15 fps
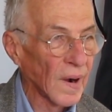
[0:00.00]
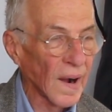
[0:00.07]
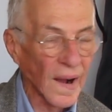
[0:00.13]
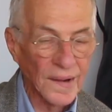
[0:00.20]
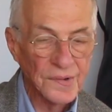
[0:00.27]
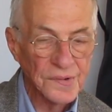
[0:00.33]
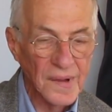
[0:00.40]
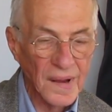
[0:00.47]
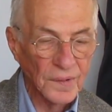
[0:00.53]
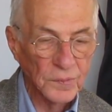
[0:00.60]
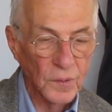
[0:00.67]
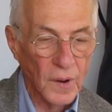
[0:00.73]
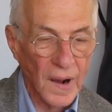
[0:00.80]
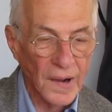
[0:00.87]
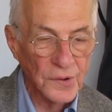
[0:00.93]
I
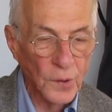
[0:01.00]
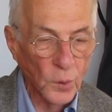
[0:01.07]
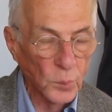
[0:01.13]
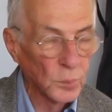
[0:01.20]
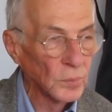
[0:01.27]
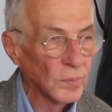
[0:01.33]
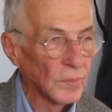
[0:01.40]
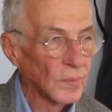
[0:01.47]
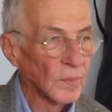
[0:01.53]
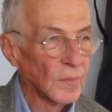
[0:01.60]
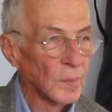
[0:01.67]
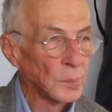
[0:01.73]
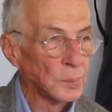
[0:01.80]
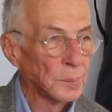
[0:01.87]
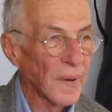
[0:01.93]
don't
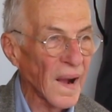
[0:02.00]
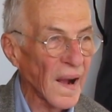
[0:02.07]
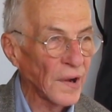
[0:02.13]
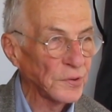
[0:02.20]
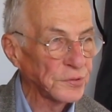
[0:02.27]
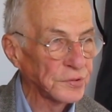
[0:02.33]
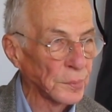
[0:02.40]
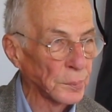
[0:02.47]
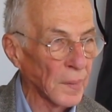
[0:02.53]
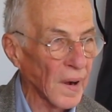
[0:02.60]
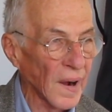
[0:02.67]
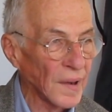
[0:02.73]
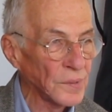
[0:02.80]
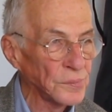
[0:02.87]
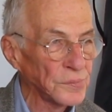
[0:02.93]
bash them.
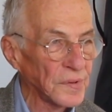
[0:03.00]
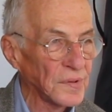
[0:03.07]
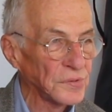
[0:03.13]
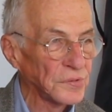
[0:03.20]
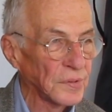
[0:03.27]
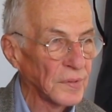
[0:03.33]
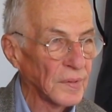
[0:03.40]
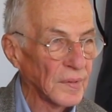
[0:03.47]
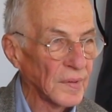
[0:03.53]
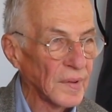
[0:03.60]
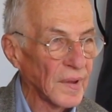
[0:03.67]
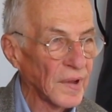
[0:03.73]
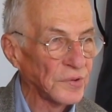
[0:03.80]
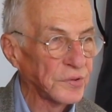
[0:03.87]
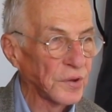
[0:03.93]
I think
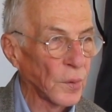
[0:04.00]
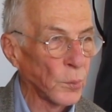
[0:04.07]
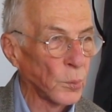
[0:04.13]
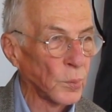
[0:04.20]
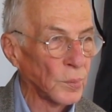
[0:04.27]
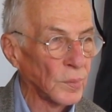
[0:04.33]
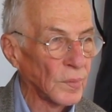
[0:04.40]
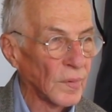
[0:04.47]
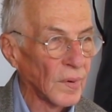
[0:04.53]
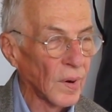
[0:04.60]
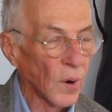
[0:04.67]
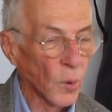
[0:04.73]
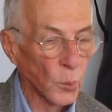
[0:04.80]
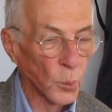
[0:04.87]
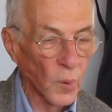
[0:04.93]
it's a
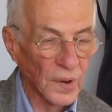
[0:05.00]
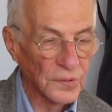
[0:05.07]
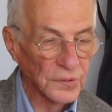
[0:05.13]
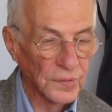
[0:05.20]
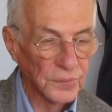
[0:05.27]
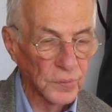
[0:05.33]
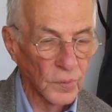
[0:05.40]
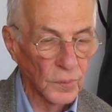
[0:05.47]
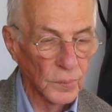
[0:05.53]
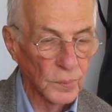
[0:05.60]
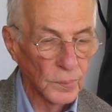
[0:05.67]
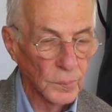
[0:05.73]
wonderful